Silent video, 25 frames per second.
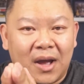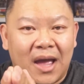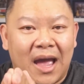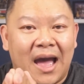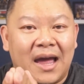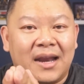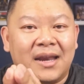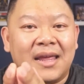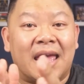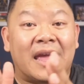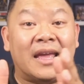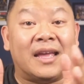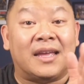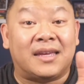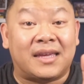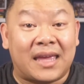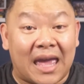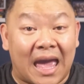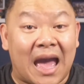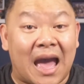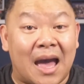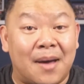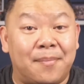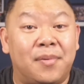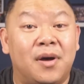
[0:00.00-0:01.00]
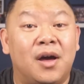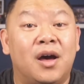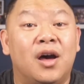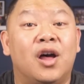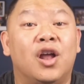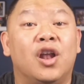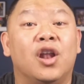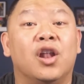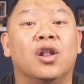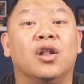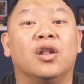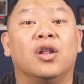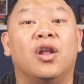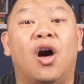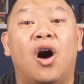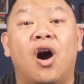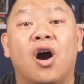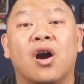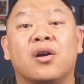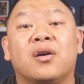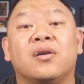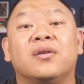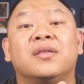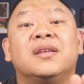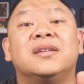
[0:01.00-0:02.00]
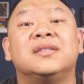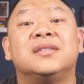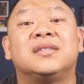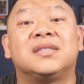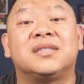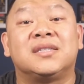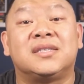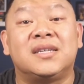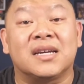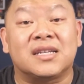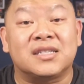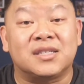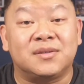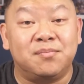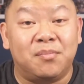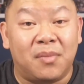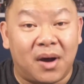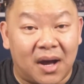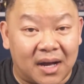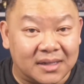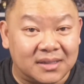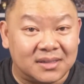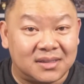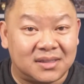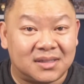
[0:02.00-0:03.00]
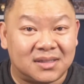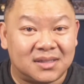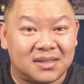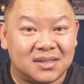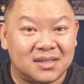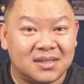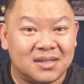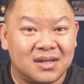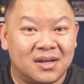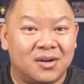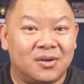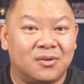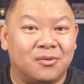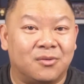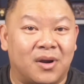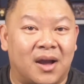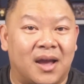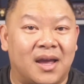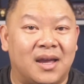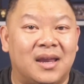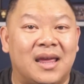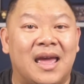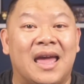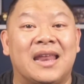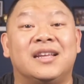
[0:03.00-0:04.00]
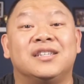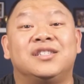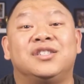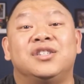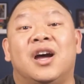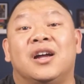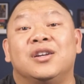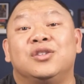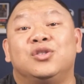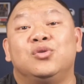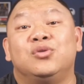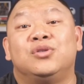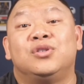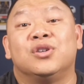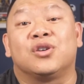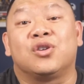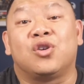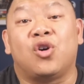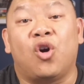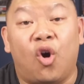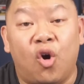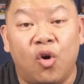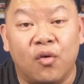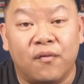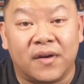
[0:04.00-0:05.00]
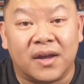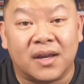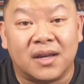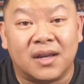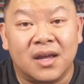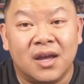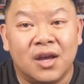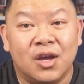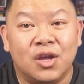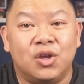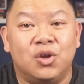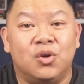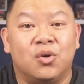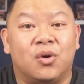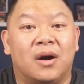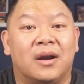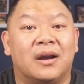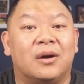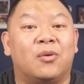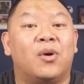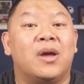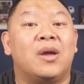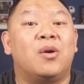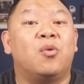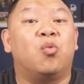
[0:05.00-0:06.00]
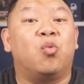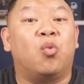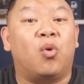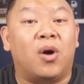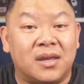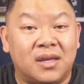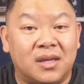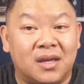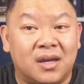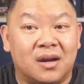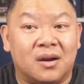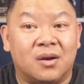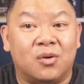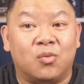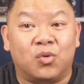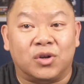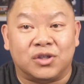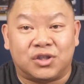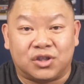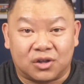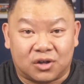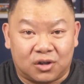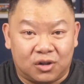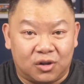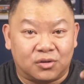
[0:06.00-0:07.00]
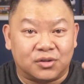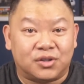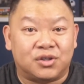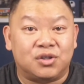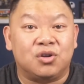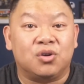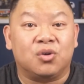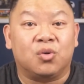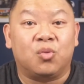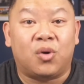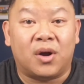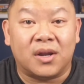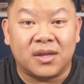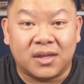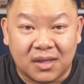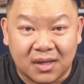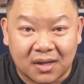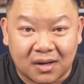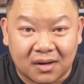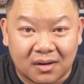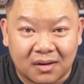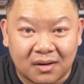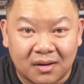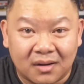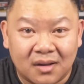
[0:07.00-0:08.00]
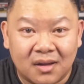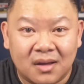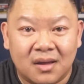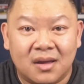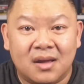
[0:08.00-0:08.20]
had a gap longer than 6 months, right, and it's not due to COVID, you got to wait 1 year, which you're close to your 1 year.